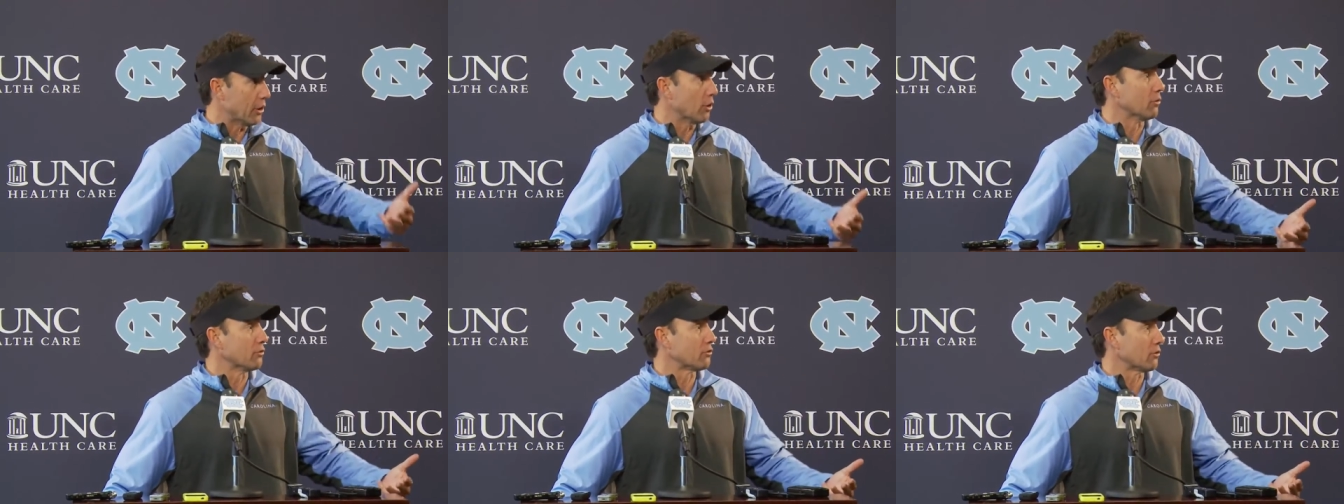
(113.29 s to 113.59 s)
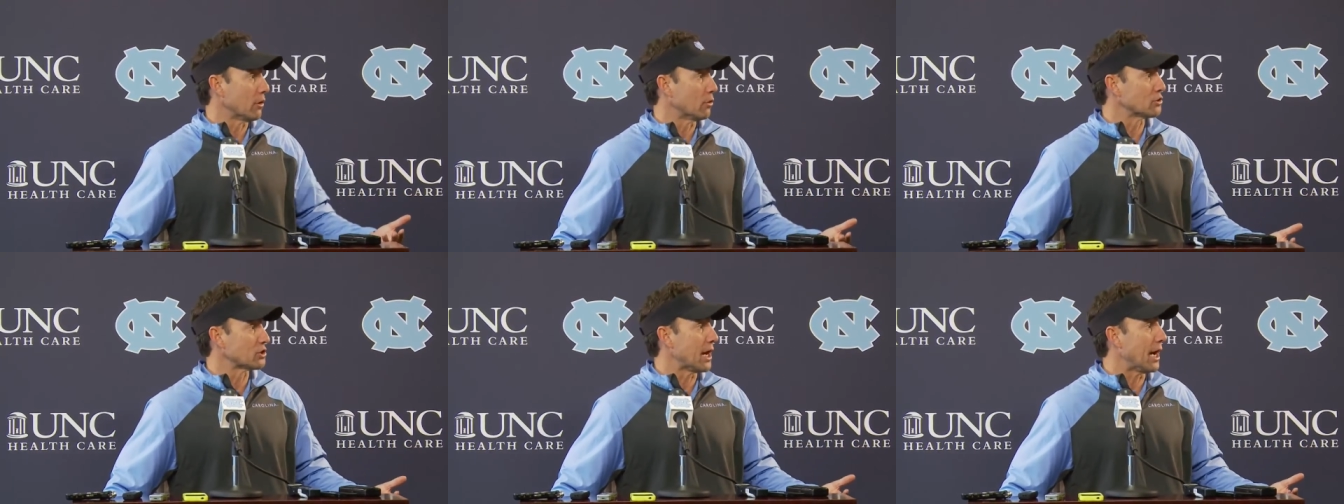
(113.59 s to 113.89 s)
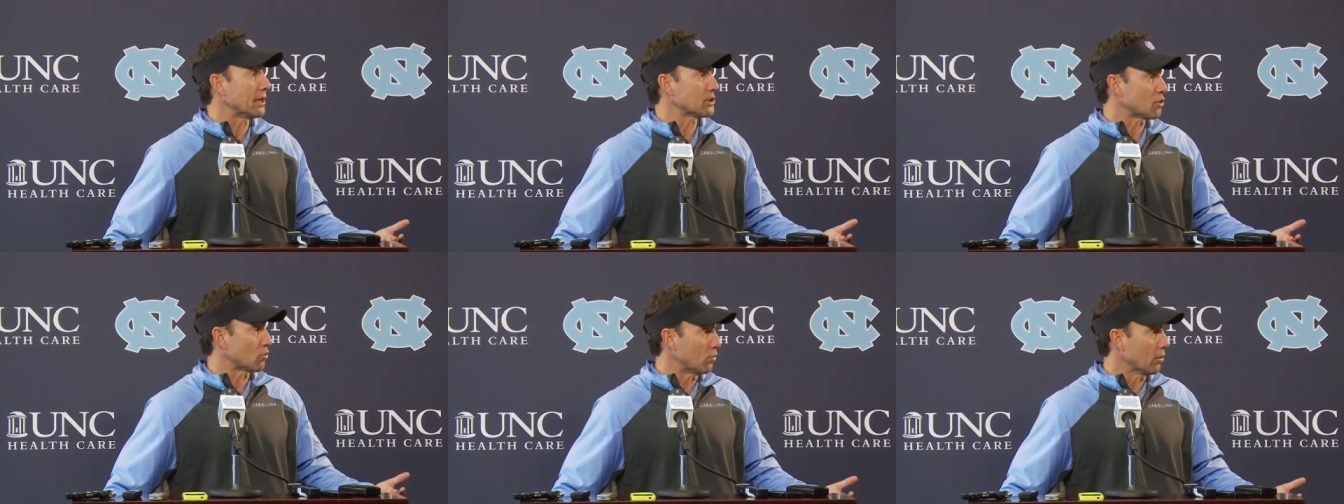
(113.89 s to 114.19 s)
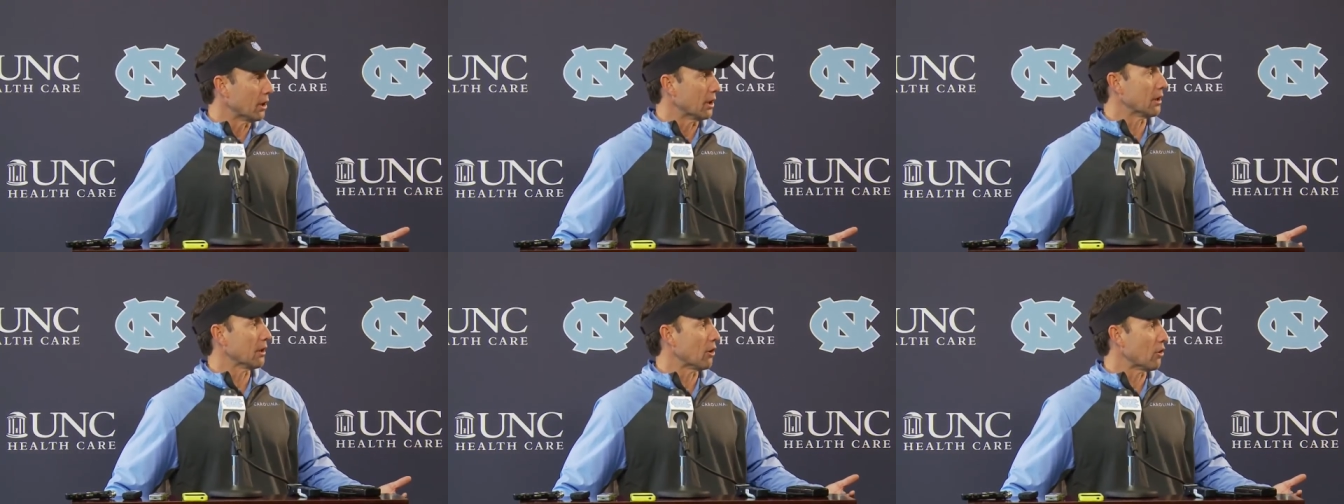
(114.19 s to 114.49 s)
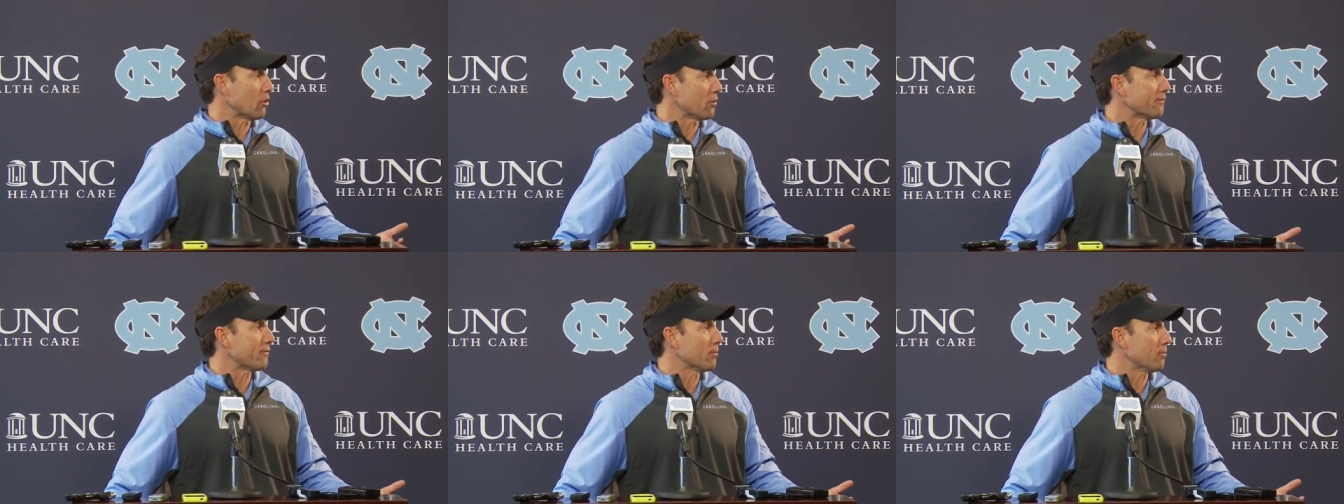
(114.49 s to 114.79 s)
those, those guys will really
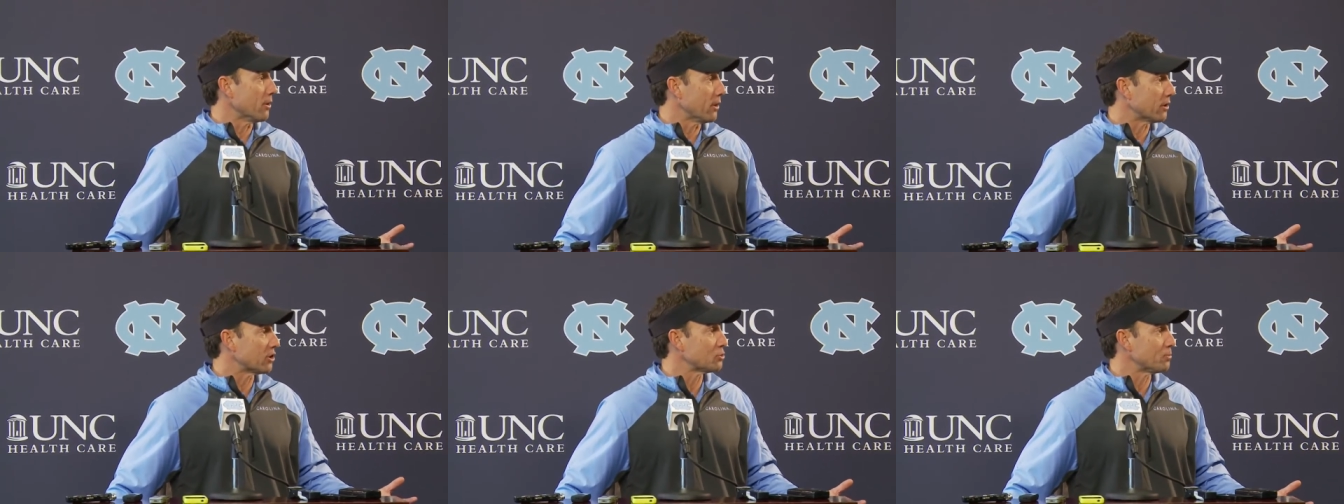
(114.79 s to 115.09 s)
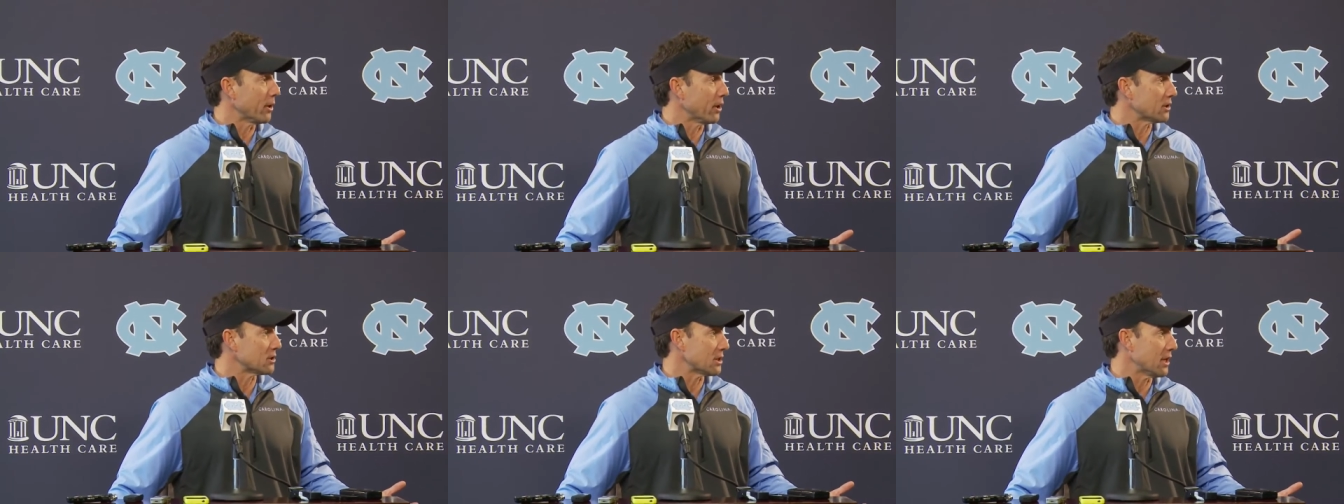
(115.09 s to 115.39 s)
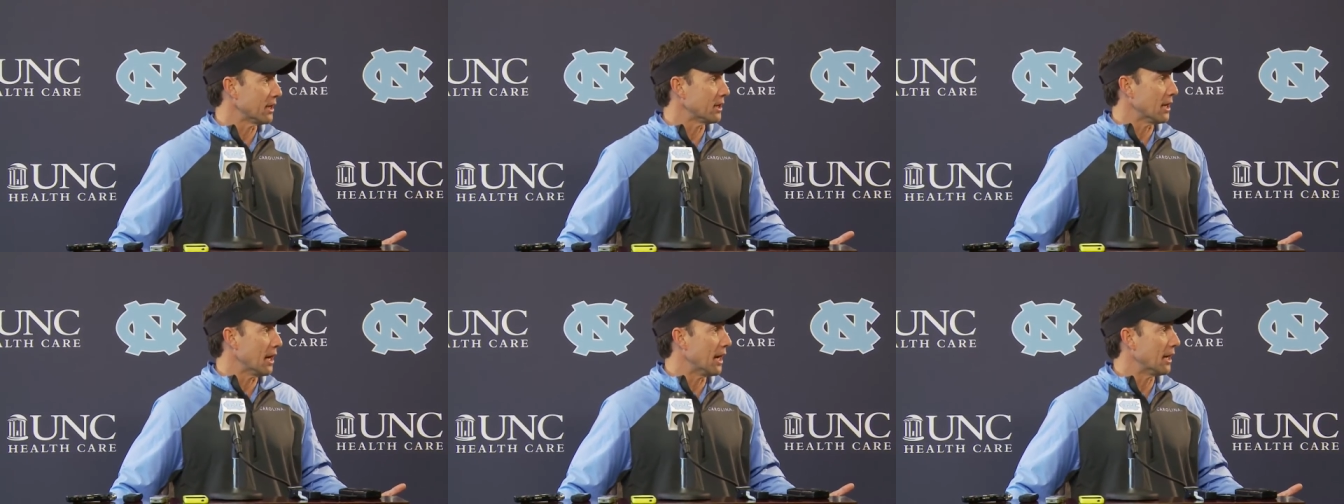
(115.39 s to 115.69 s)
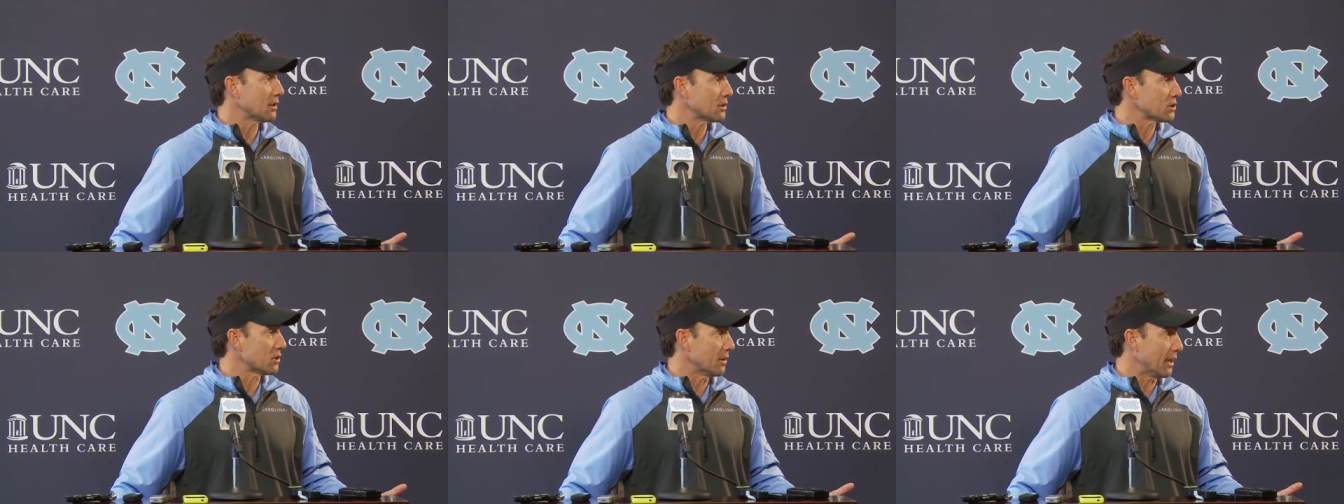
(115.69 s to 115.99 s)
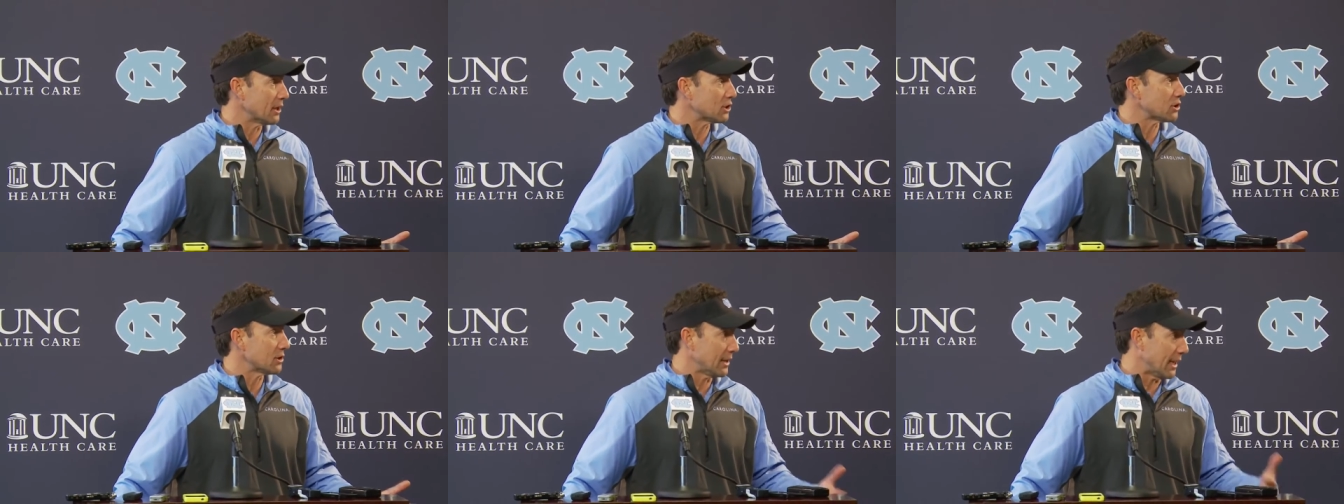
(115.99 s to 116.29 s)
learn from the experience they got. So
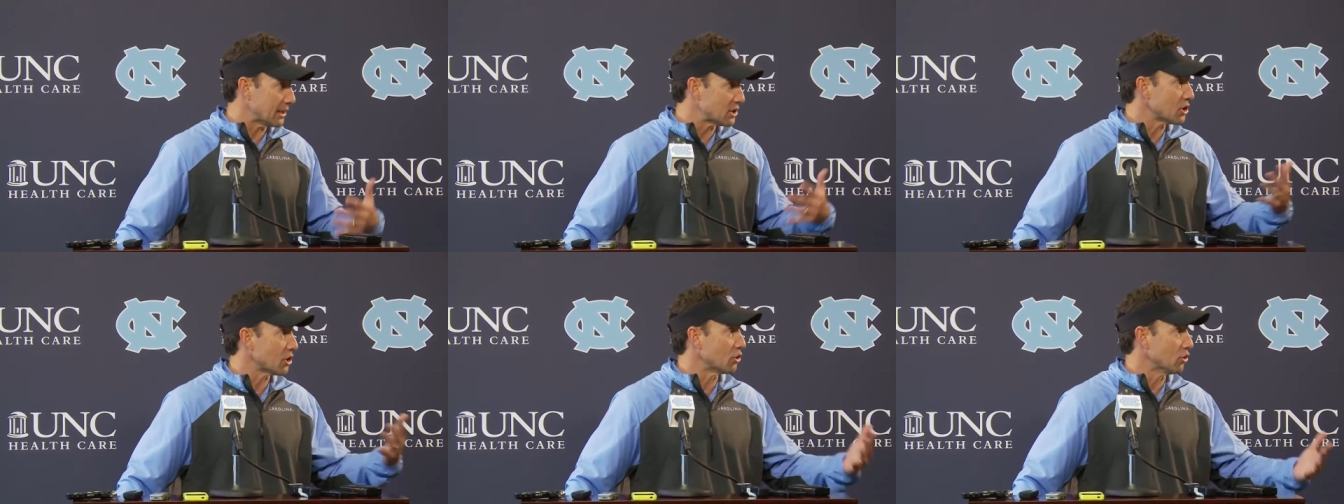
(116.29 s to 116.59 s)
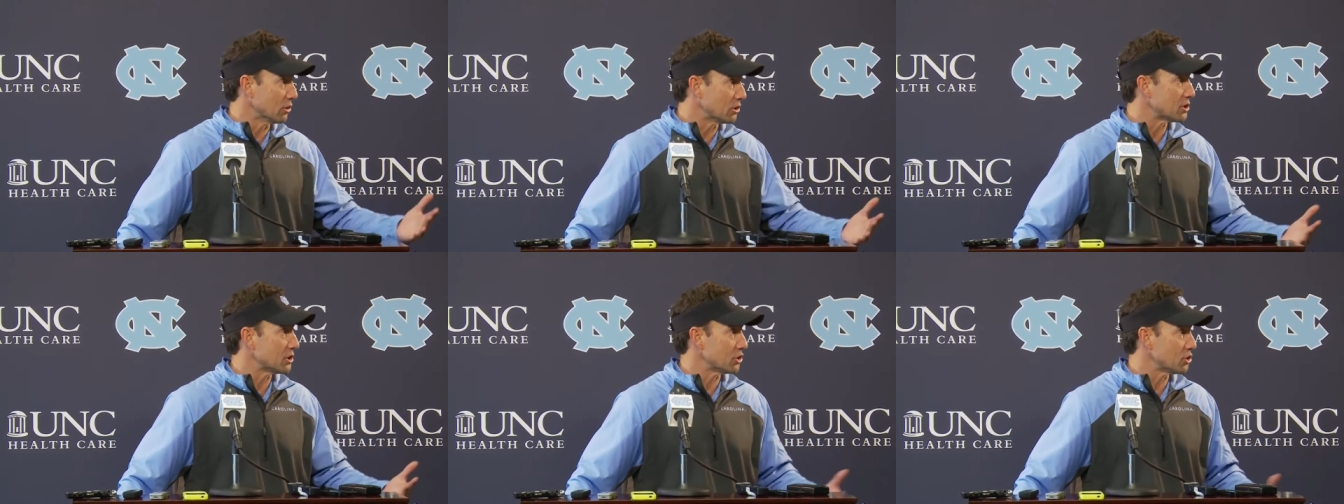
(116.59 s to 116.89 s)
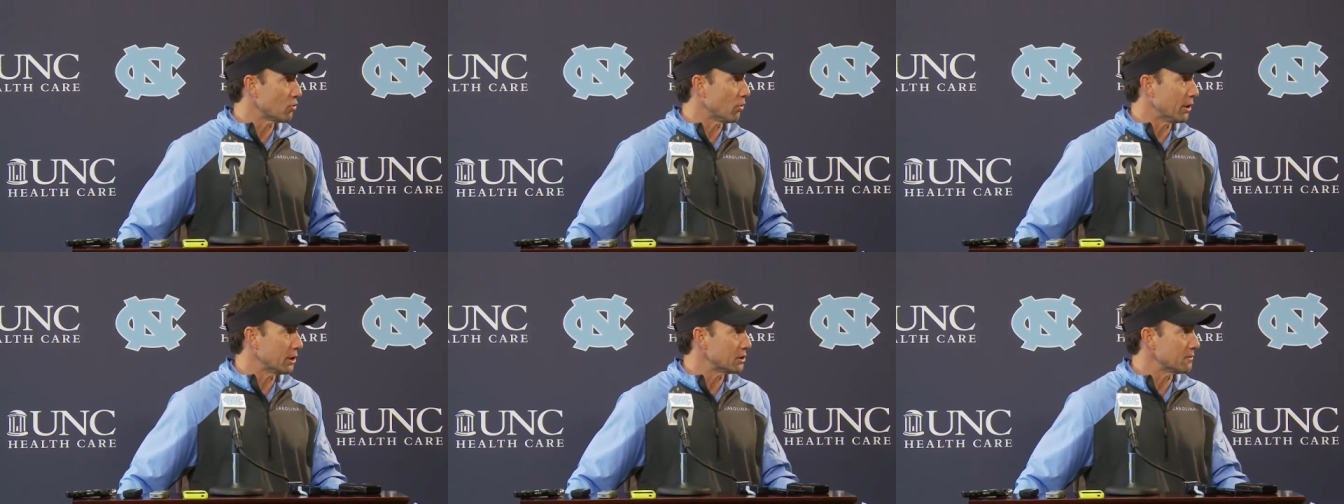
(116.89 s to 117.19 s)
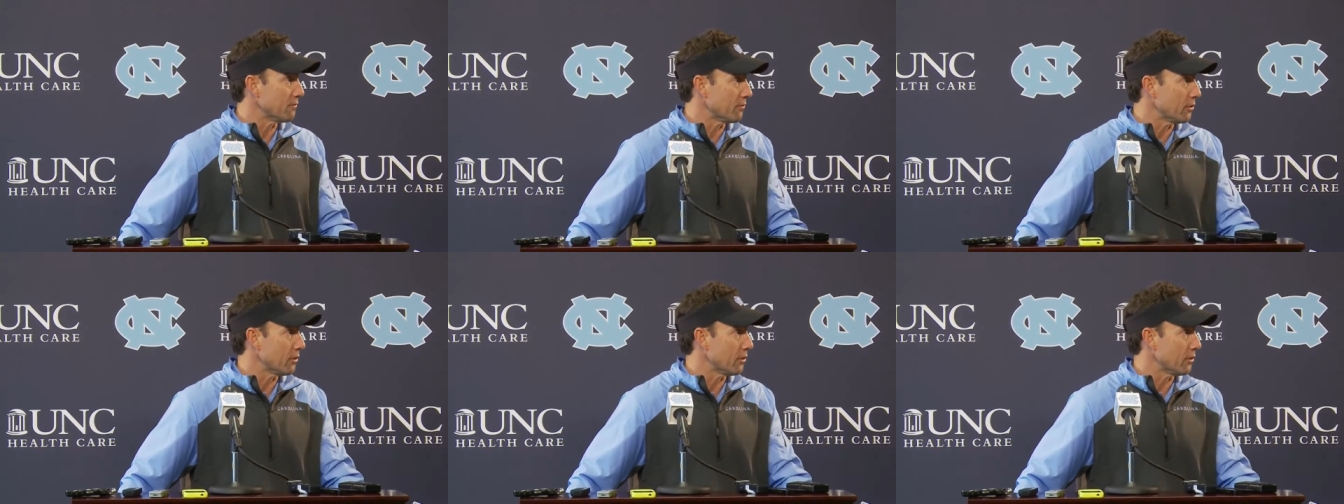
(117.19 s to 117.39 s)
that's, that's a good situation